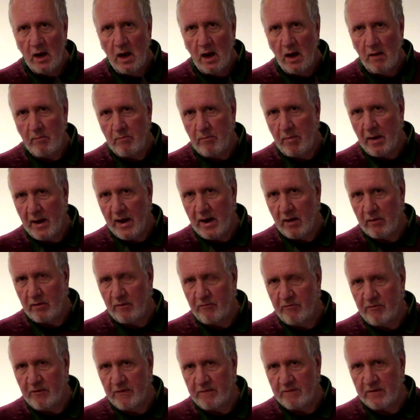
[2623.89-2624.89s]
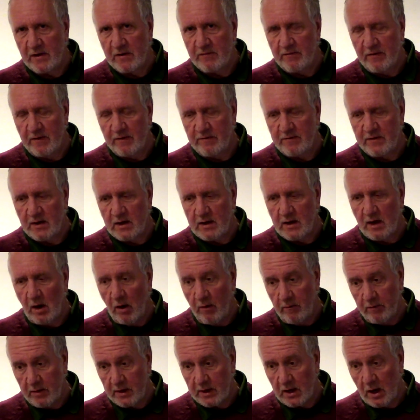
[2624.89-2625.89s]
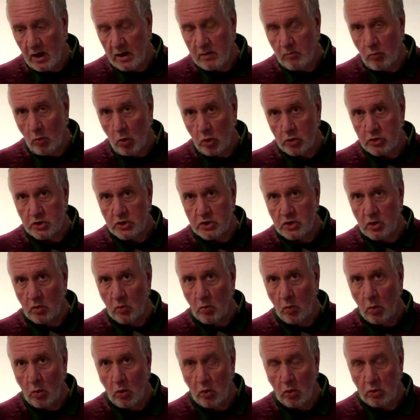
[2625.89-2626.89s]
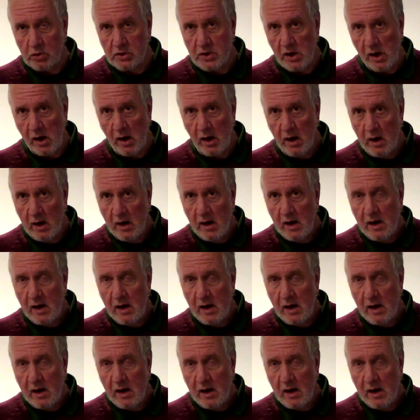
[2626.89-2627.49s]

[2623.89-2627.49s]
about 50-50 of the Game Wash to water.